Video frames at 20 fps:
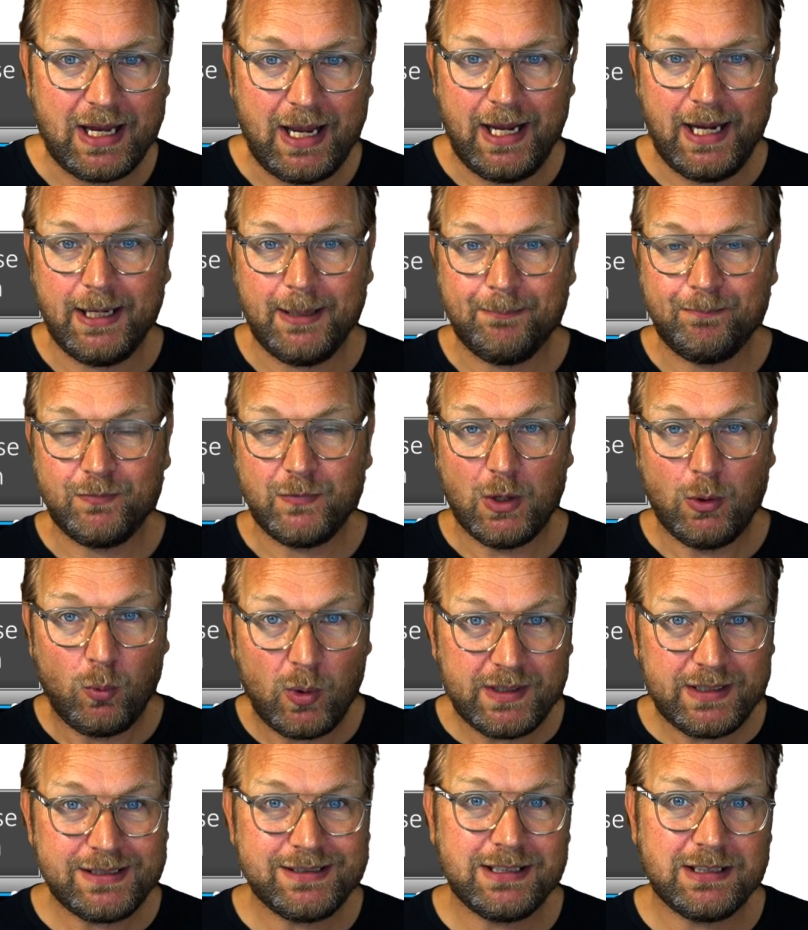And
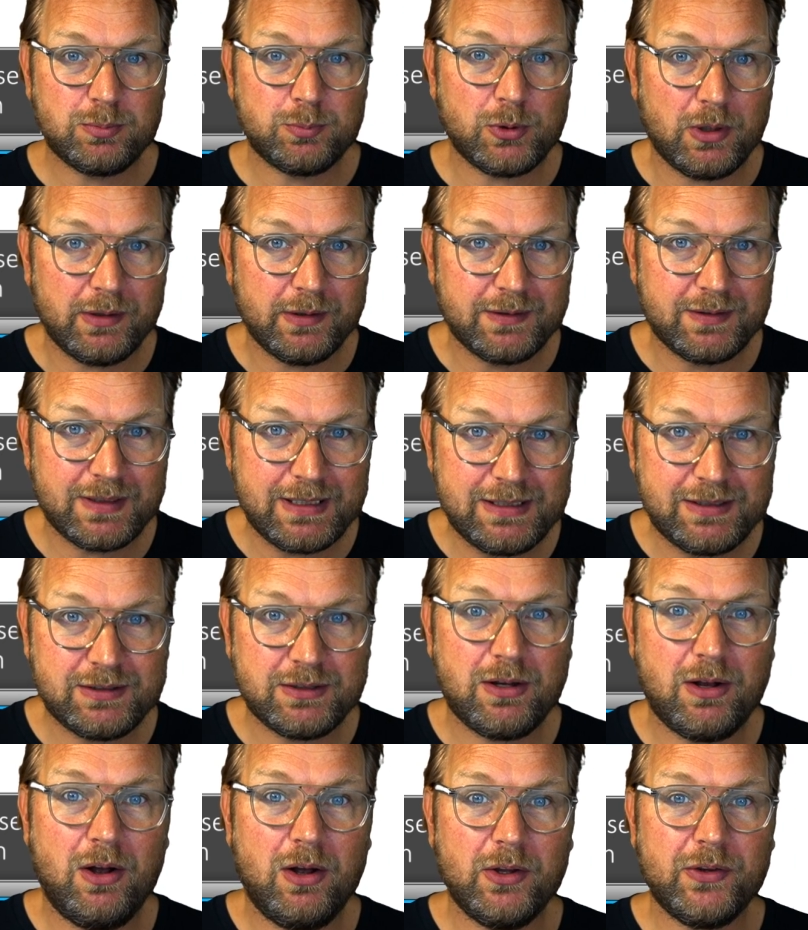what is this product? It's
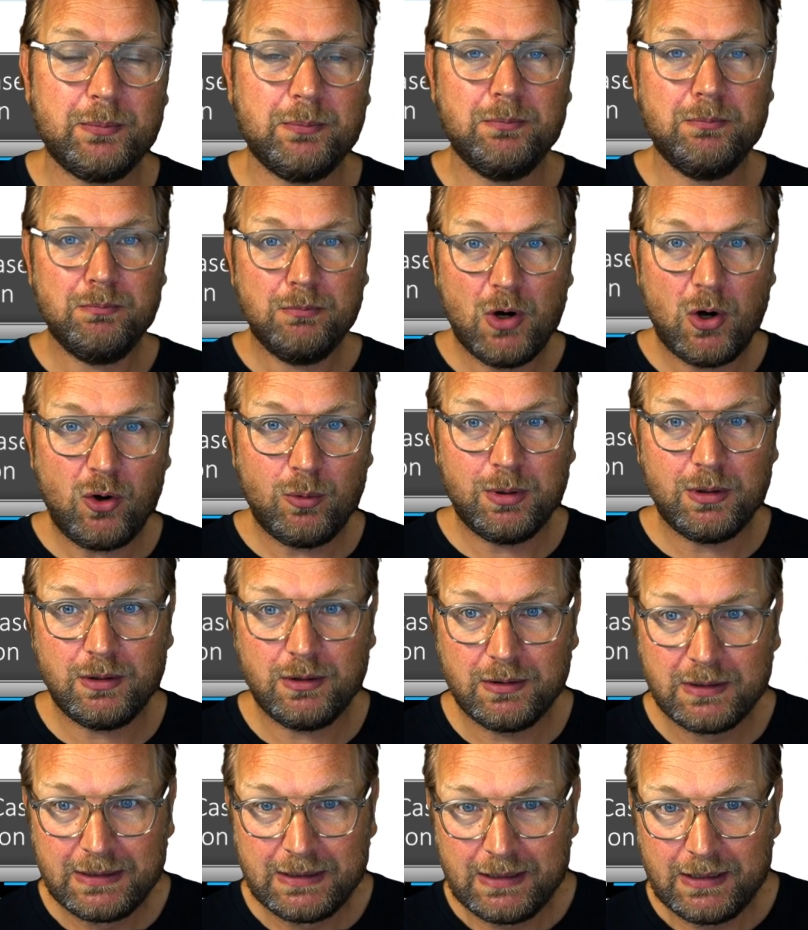called
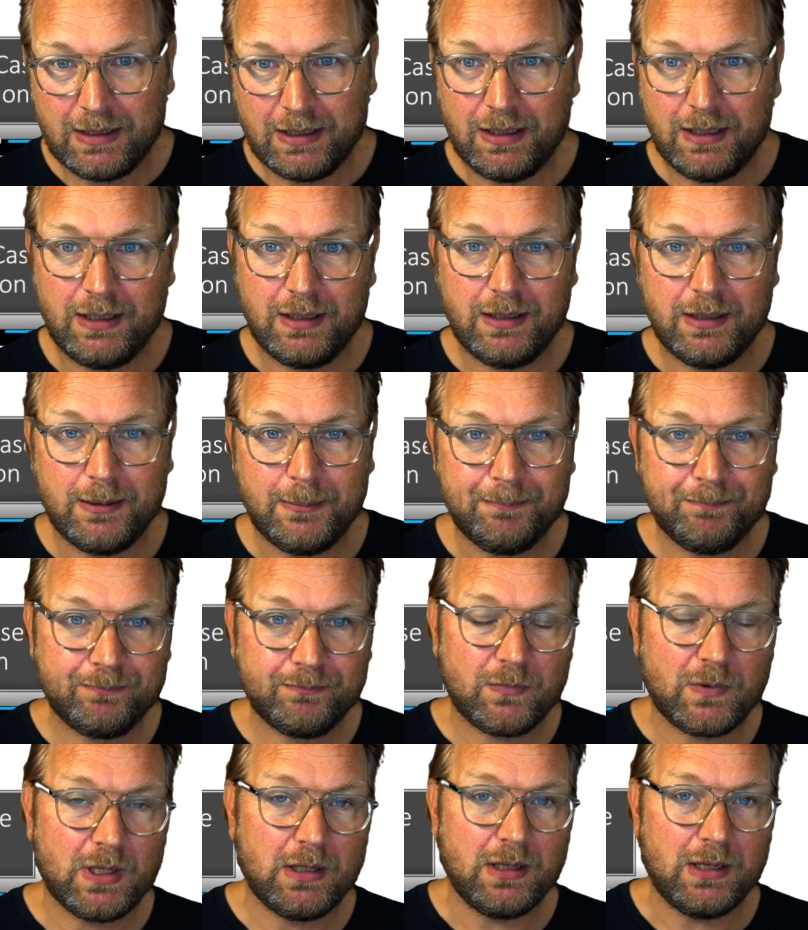mobile. Um,
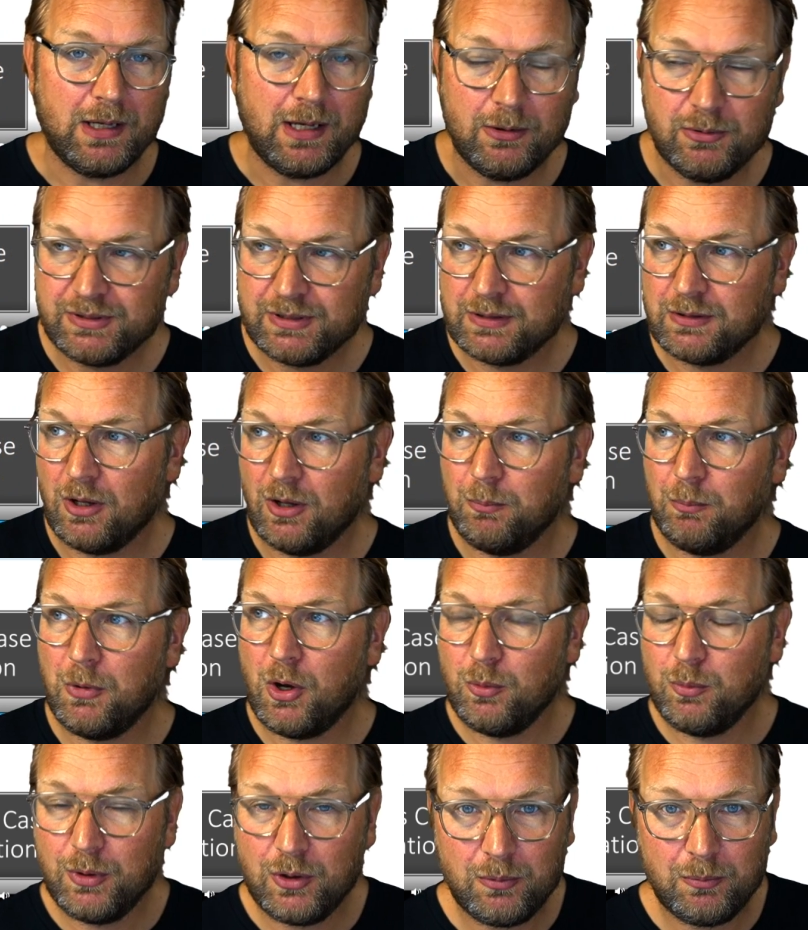how's it called?
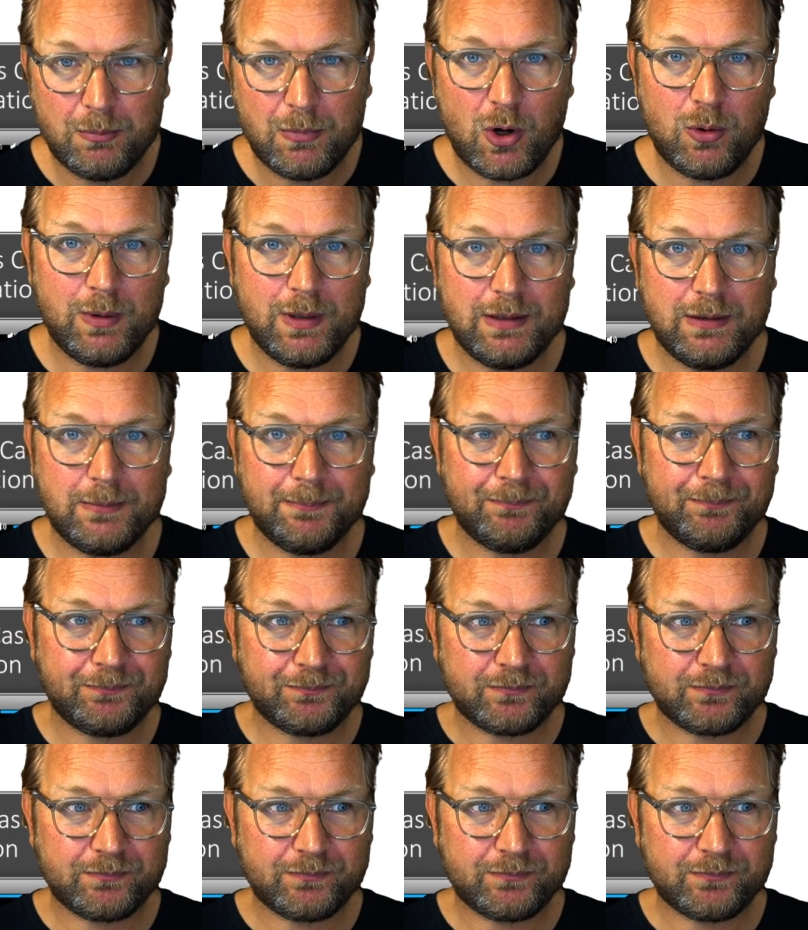Mobile, mobile.